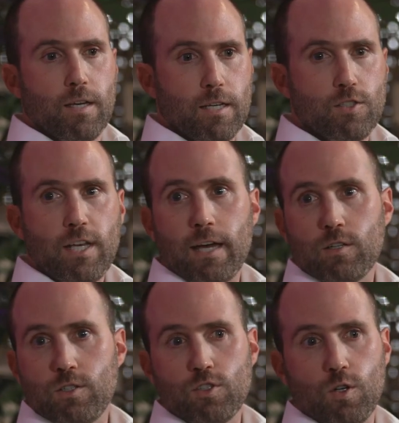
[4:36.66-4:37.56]

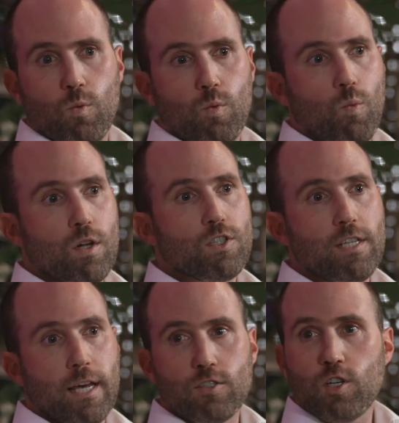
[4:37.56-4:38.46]
Exactly, so once
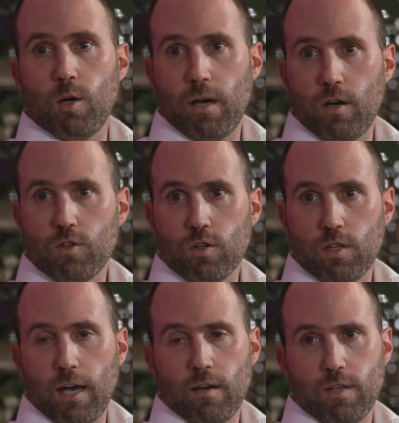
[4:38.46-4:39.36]
the eggs come out during
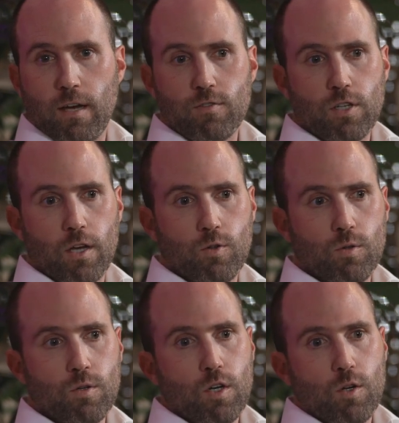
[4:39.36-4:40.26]
the IVF
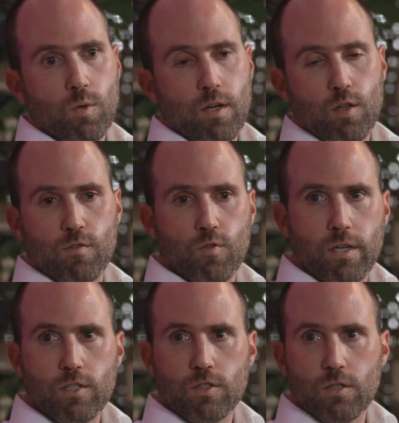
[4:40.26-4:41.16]
cycle, we either
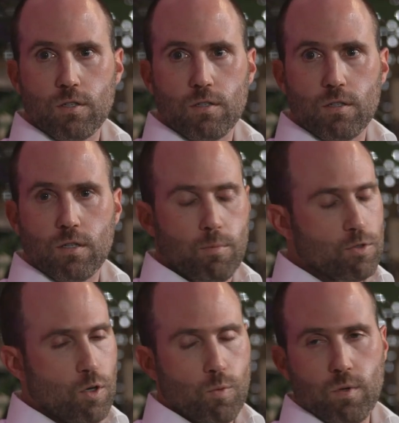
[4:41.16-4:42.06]

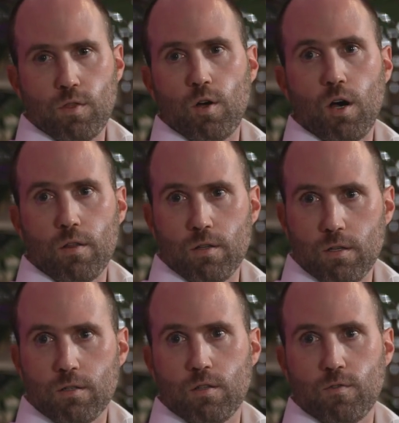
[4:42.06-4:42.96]
we thaw
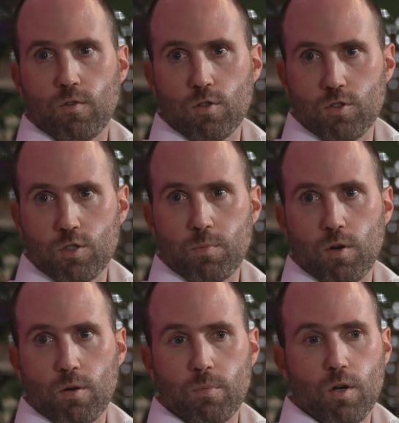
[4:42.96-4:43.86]
the frozen
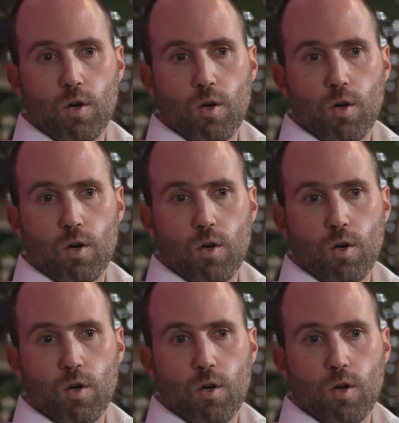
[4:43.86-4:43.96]
sperm,